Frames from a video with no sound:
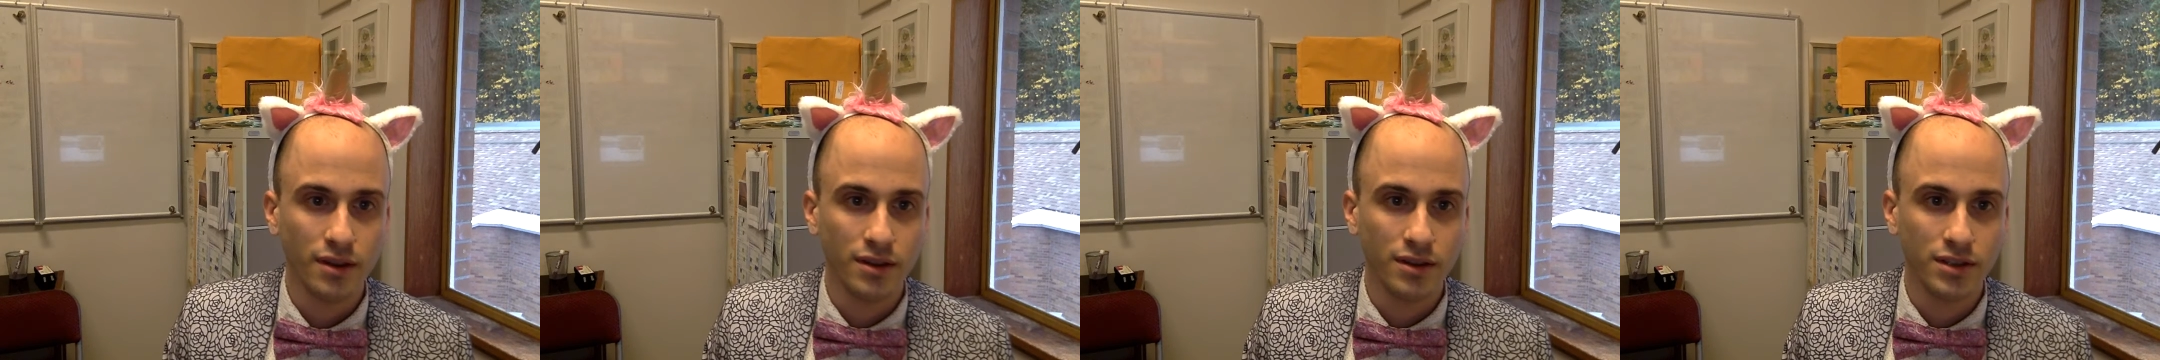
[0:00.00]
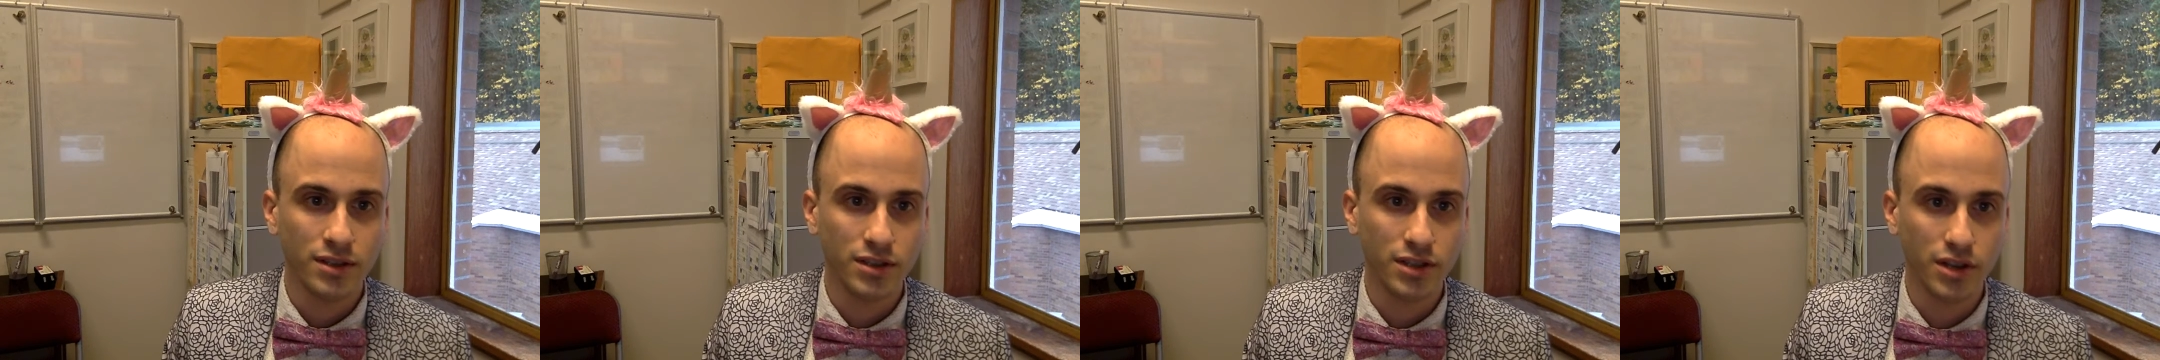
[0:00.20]

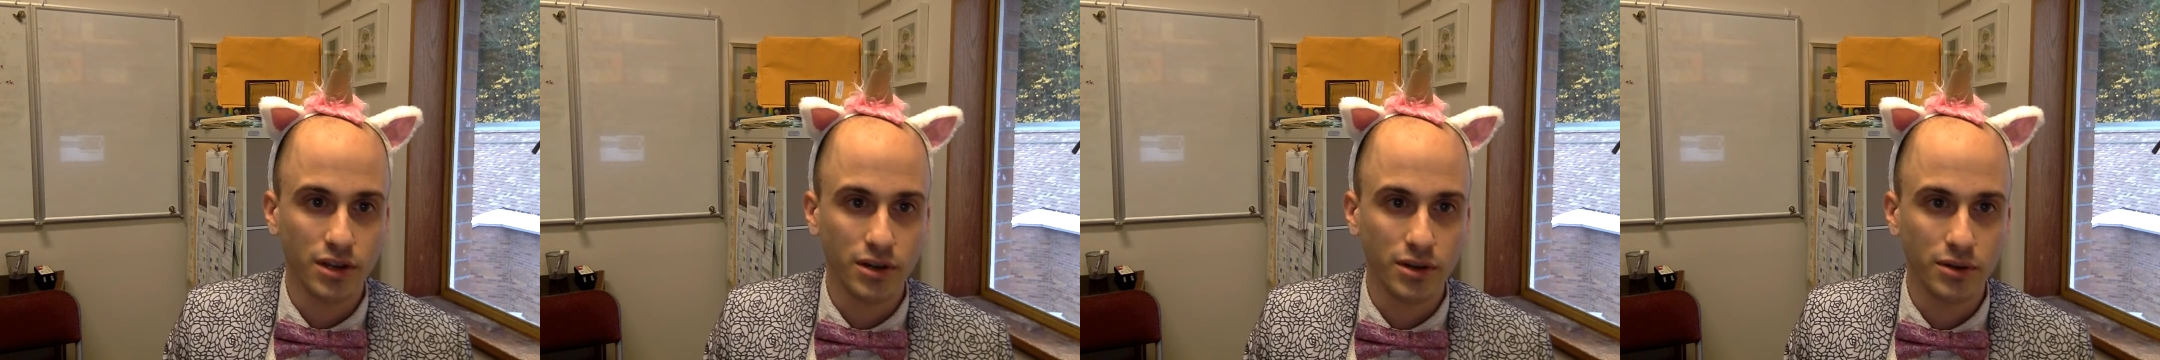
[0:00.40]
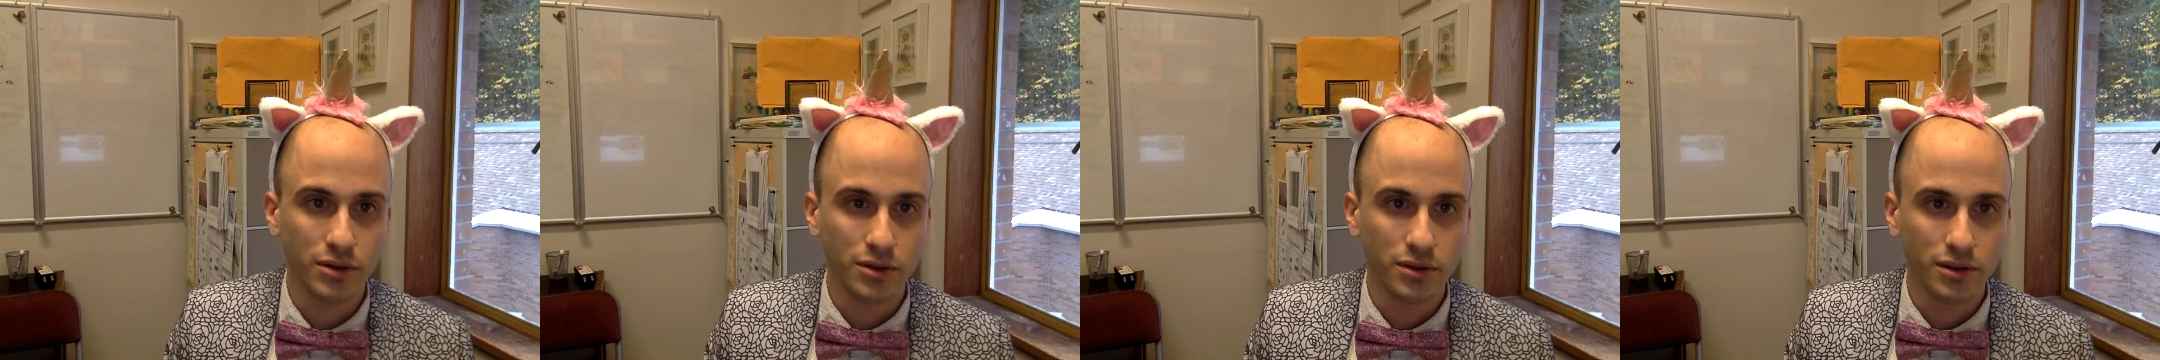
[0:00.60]

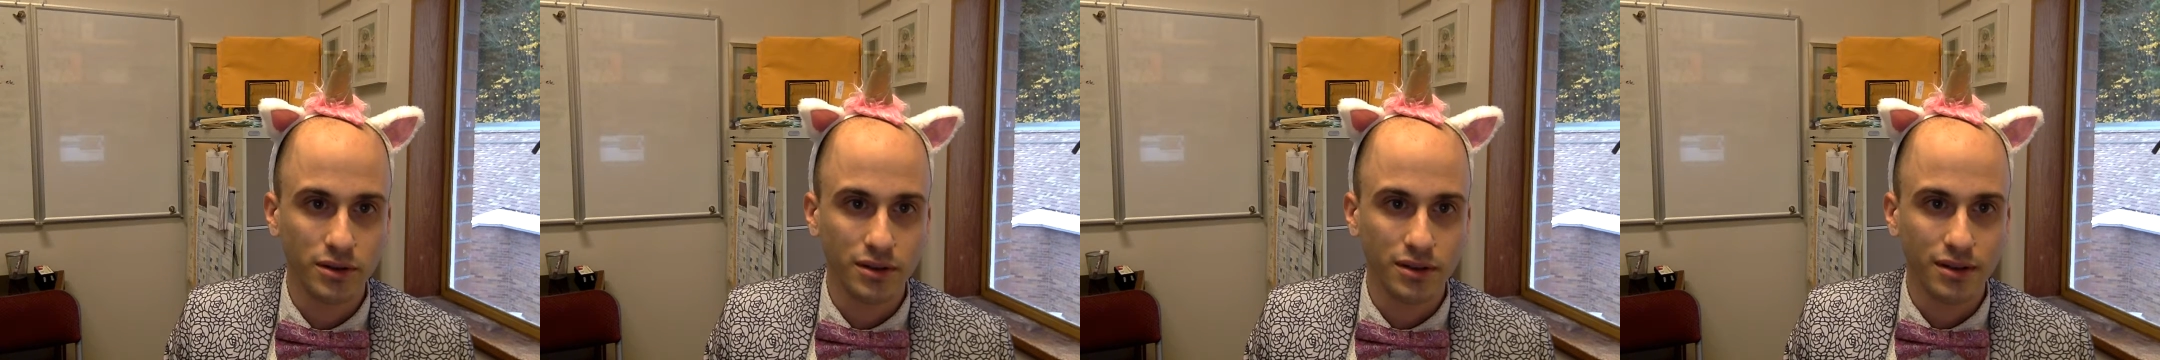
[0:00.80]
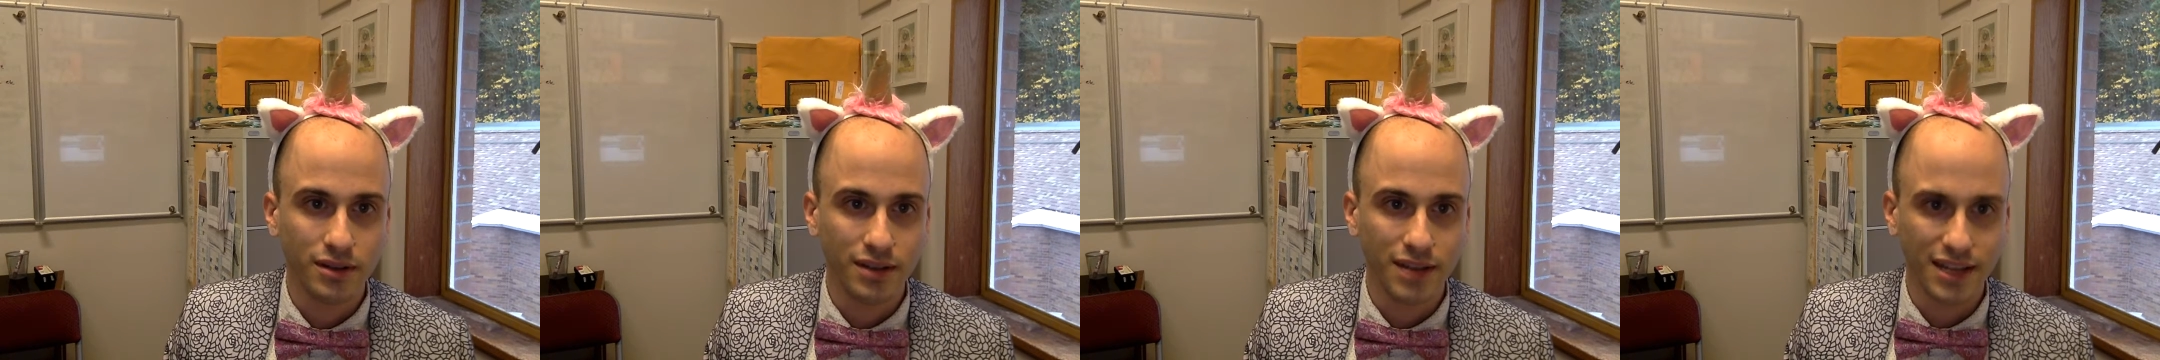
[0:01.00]
So
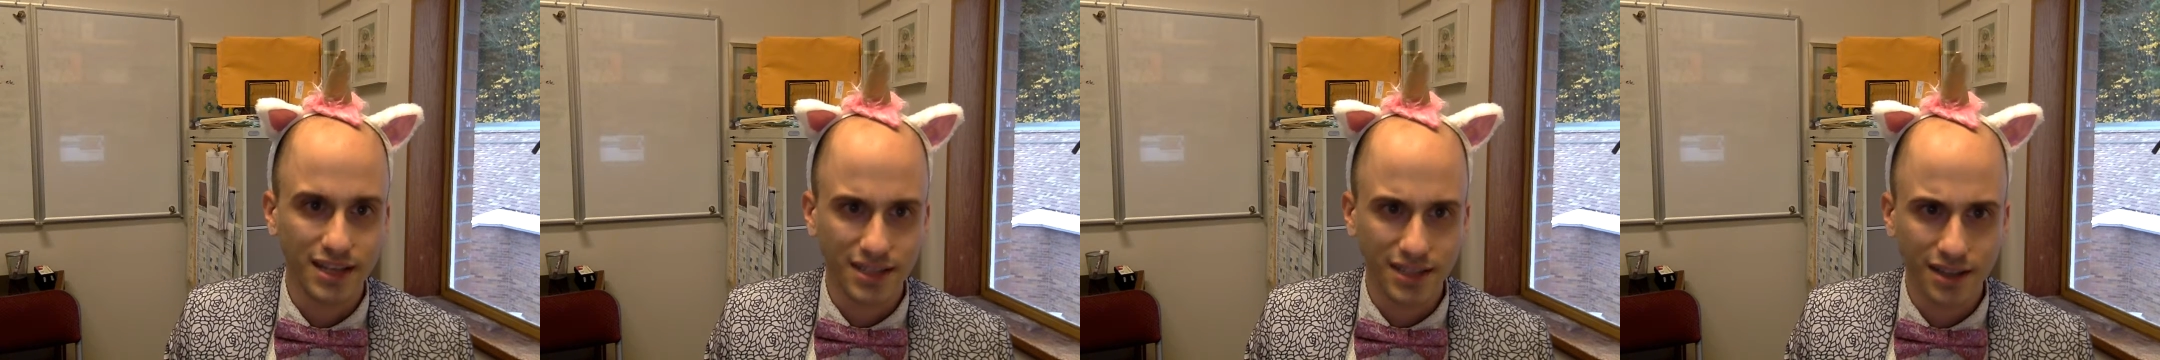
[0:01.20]
that's